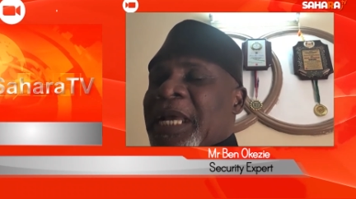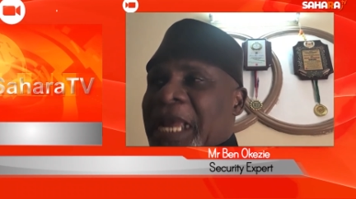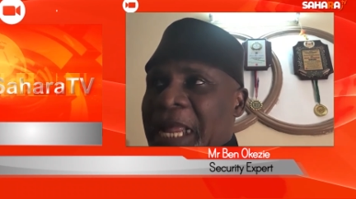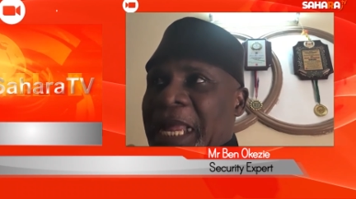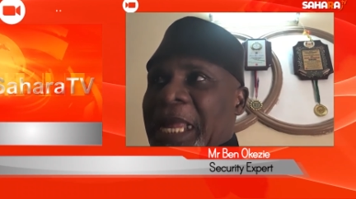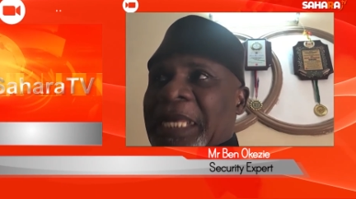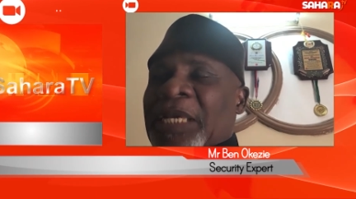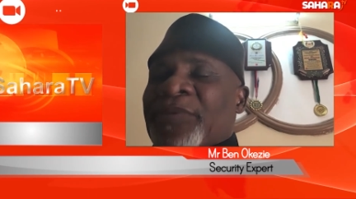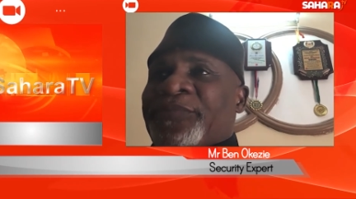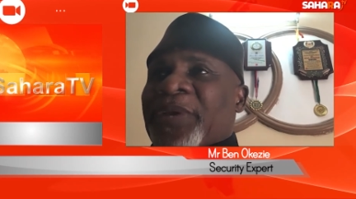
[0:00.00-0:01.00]
uh,
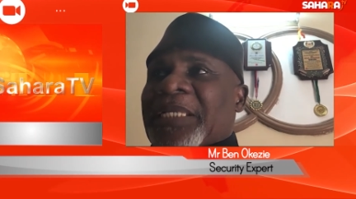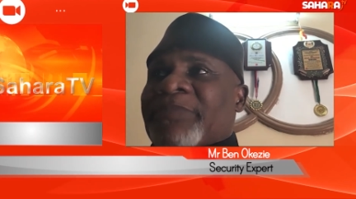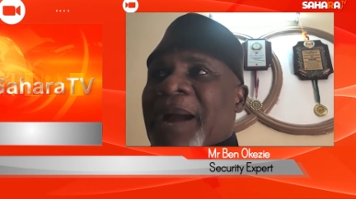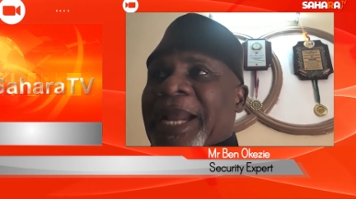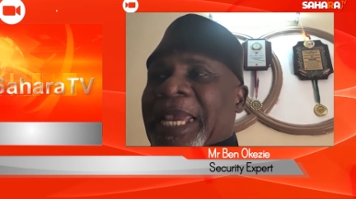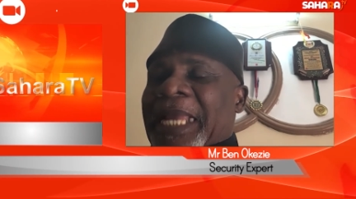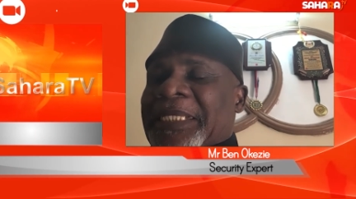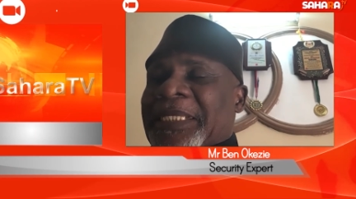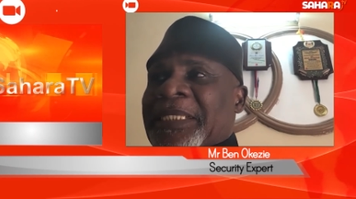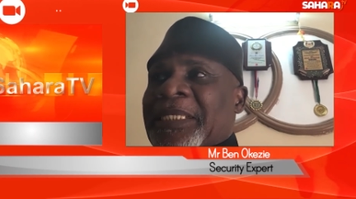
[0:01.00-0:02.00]
invade
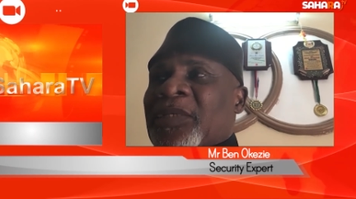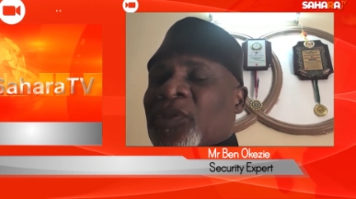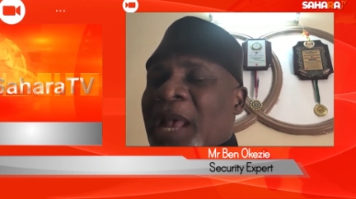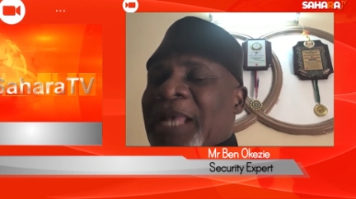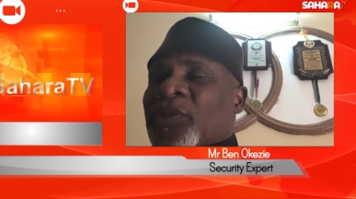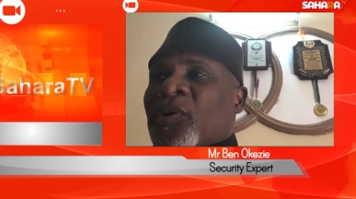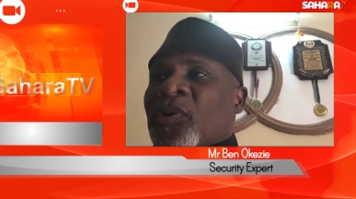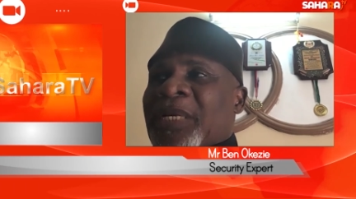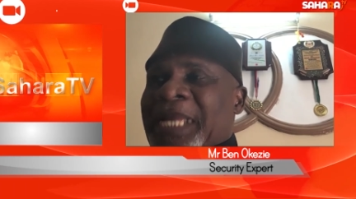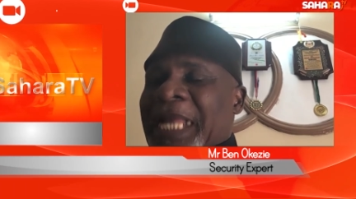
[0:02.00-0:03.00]
markets so as
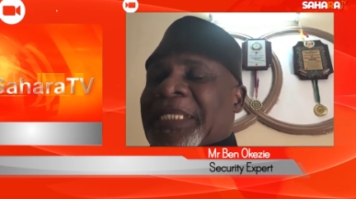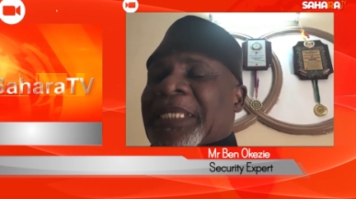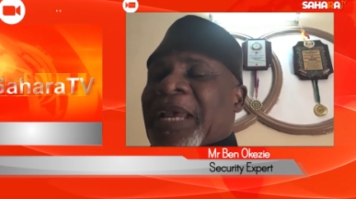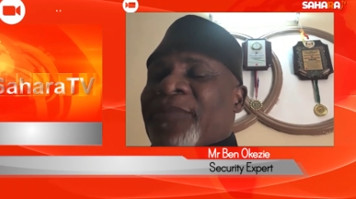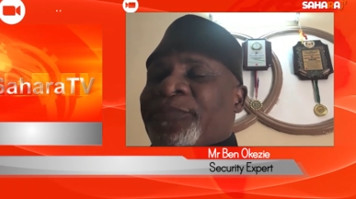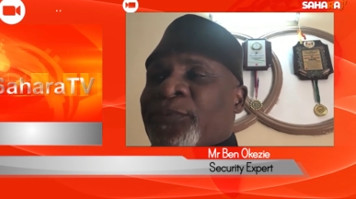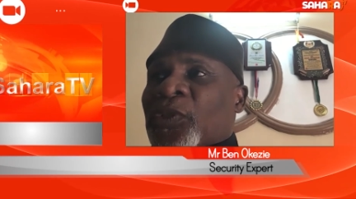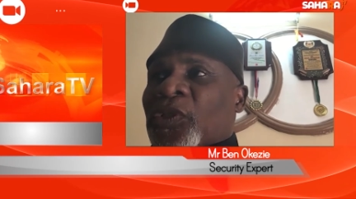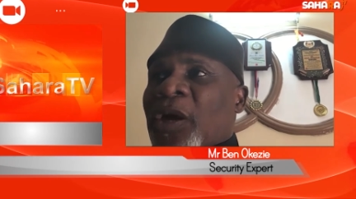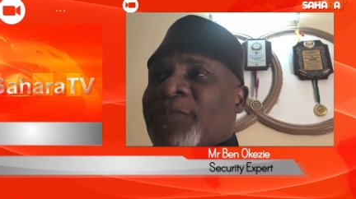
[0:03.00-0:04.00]
to get uh, food
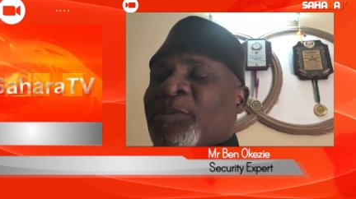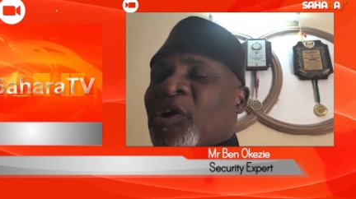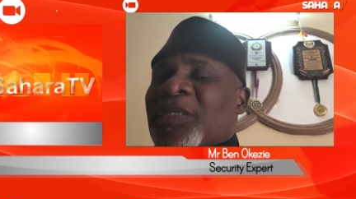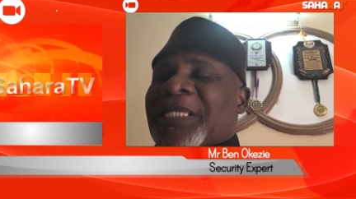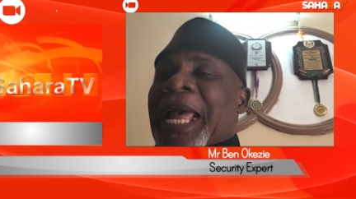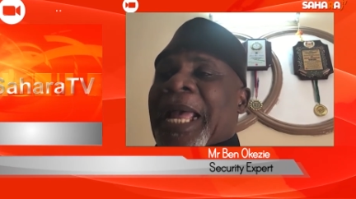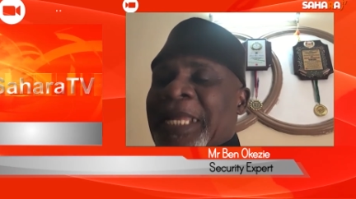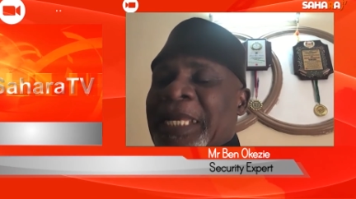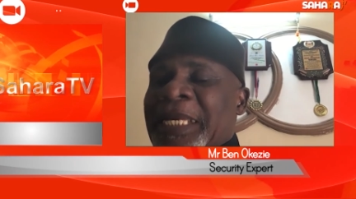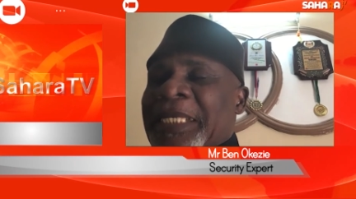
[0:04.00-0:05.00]
stuff because they are,
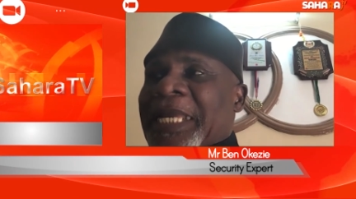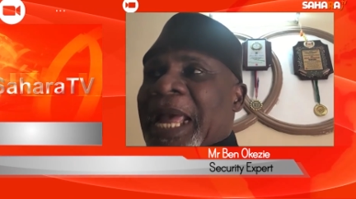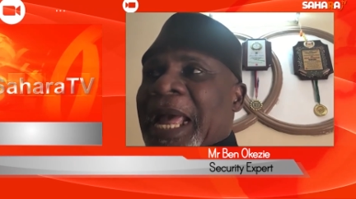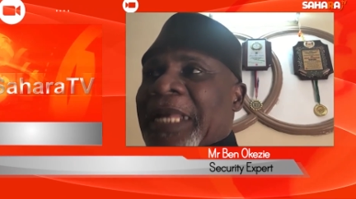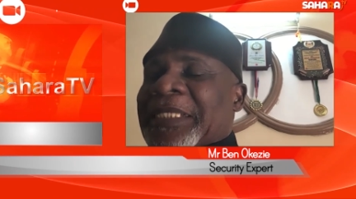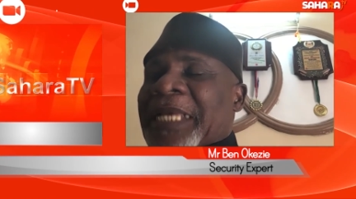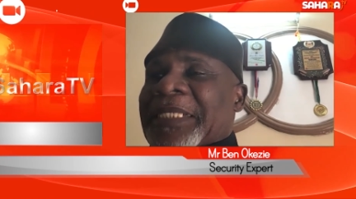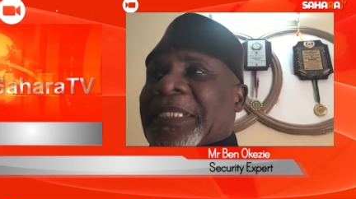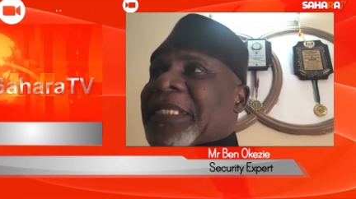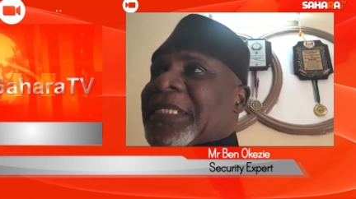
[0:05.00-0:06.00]
they are, they are
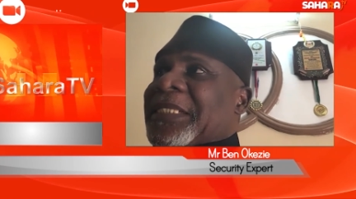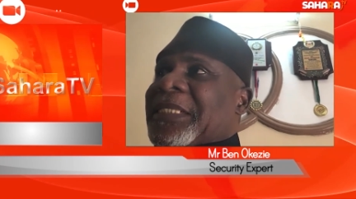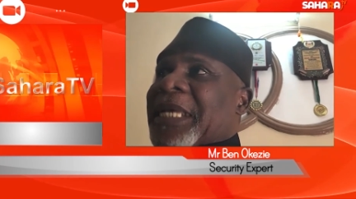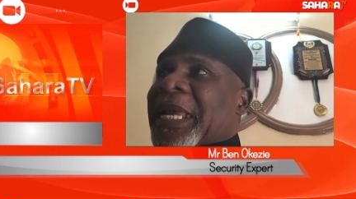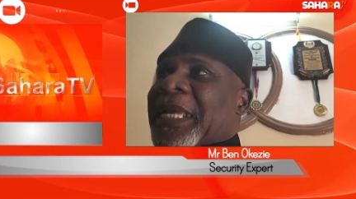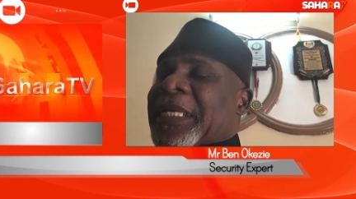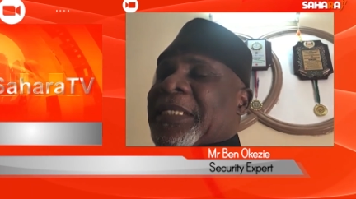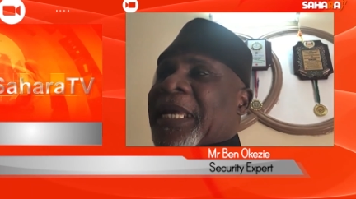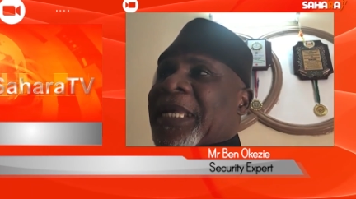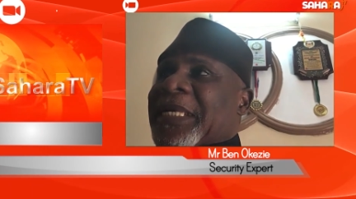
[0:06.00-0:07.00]
staying in, uh,
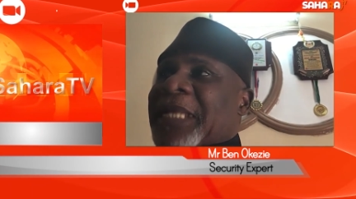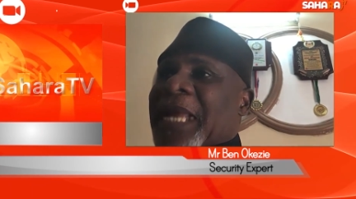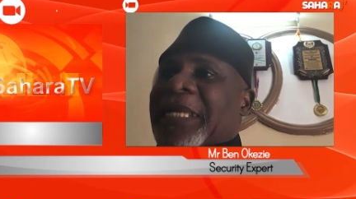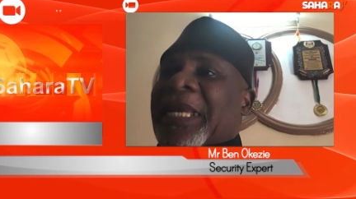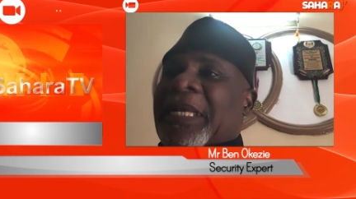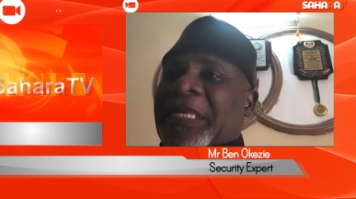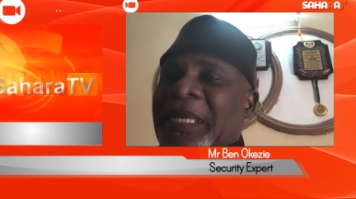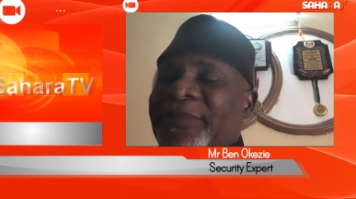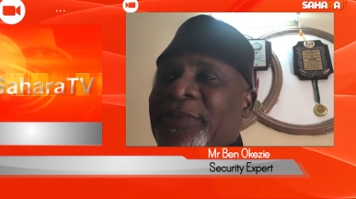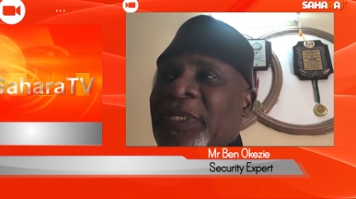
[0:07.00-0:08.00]
in, uh, in an
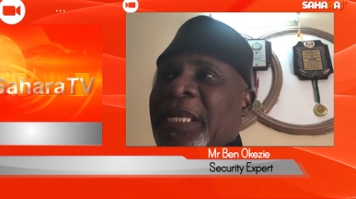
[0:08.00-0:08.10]
enclaved